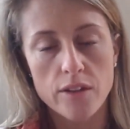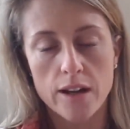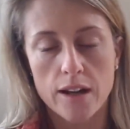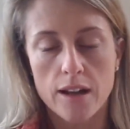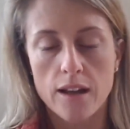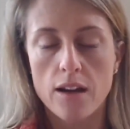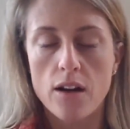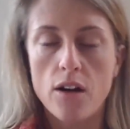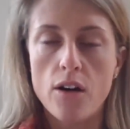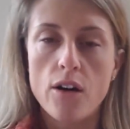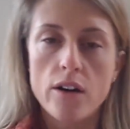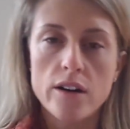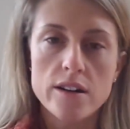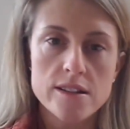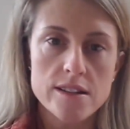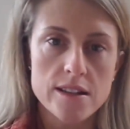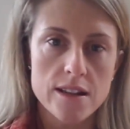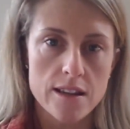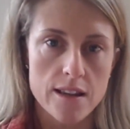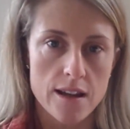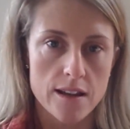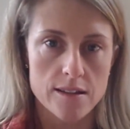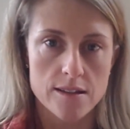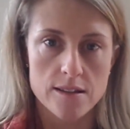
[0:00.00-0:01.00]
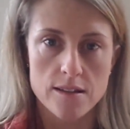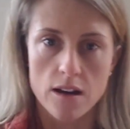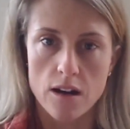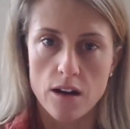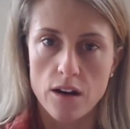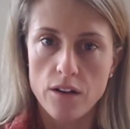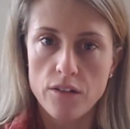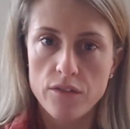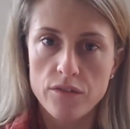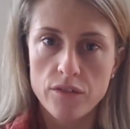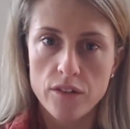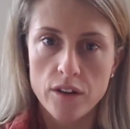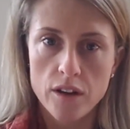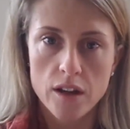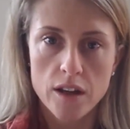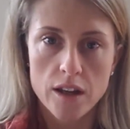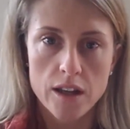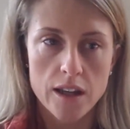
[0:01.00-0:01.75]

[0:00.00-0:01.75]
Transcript: Like, honestly, that stuff